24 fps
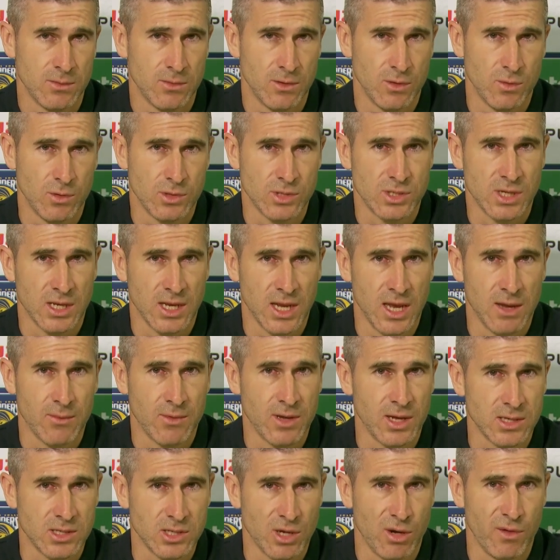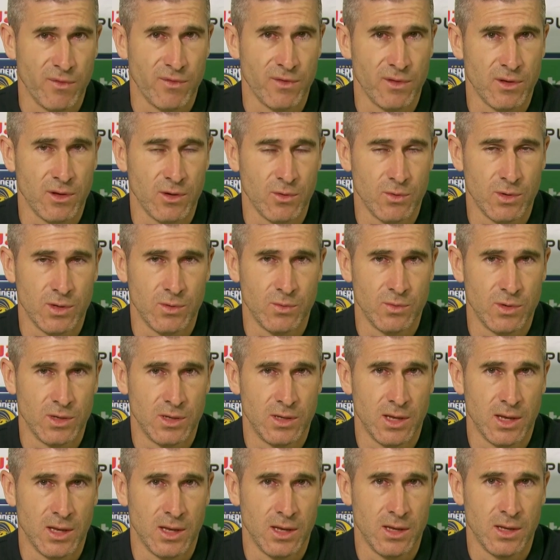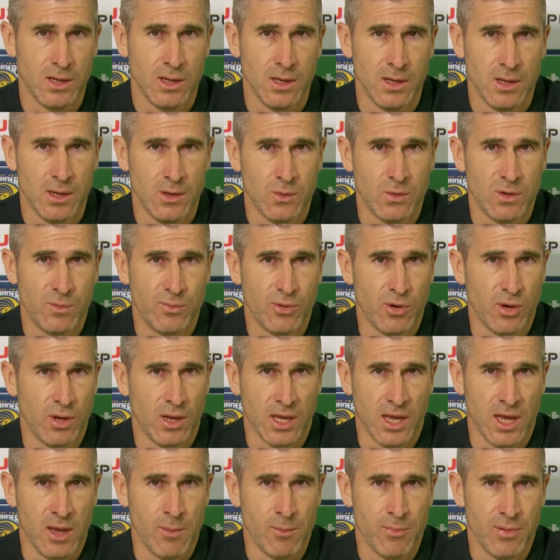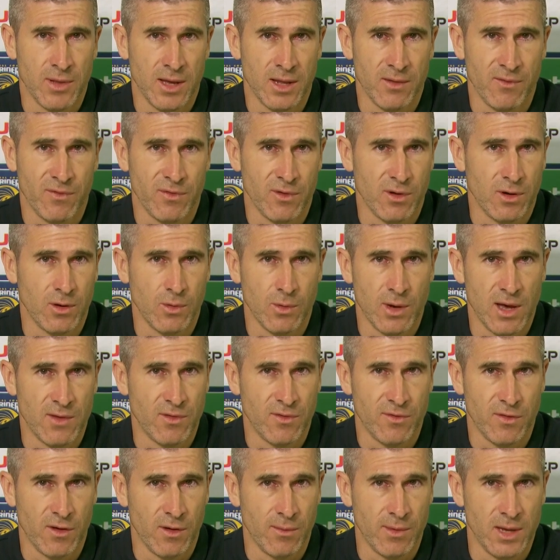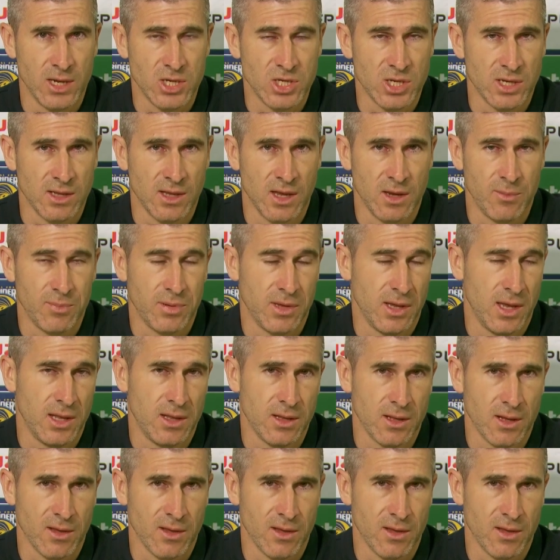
But once the game kicked off, you know, we'd put in a game plan for whatever formation they played.